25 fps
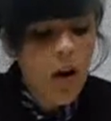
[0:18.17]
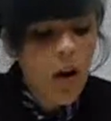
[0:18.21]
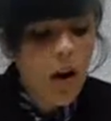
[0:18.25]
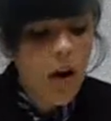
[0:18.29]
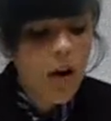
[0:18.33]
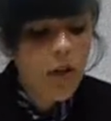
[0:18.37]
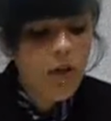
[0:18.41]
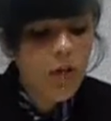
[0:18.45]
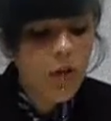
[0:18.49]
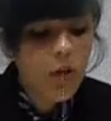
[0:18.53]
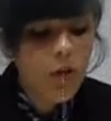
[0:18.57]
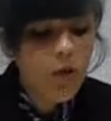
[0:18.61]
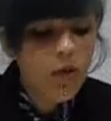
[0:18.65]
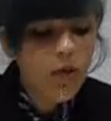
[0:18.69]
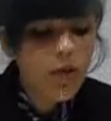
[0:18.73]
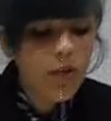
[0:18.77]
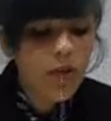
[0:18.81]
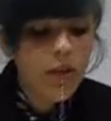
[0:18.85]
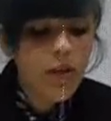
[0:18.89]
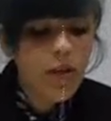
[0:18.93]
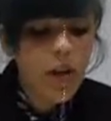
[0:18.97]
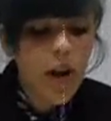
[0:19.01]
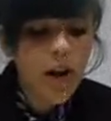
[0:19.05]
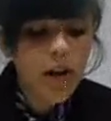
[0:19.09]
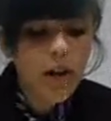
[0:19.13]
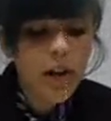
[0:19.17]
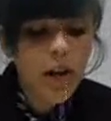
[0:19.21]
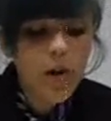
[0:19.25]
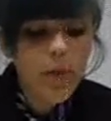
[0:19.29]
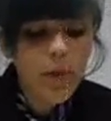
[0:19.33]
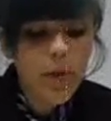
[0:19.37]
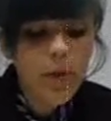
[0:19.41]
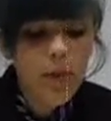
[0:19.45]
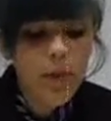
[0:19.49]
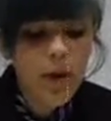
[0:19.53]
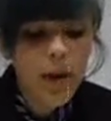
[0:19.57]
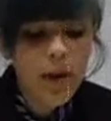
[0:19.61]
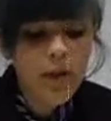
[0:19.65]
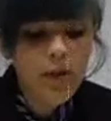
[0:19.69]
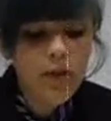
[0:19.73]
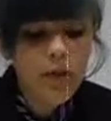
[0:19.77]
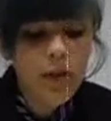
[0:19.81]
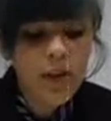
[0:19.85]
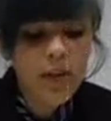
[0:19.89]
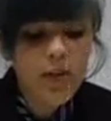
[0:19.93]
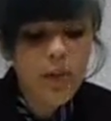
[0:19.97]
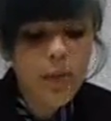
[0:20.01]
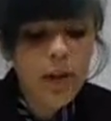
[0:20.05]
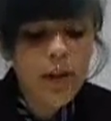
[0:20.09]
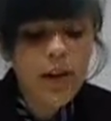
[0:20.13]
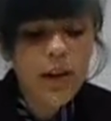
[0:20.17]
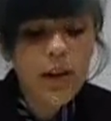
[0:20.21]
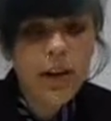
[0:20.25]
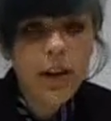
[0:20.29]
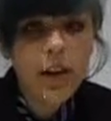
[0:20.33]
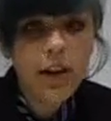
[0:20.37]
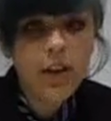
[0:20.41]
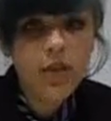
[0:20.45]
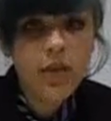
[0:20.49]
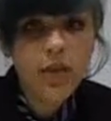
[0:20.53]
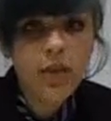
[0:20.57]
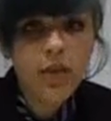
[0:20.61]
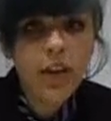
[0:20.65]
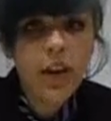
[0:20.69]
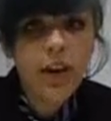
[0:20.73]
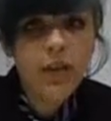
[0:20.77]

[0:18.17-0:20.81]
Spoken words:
Our soldiers and non-combat men face many dangers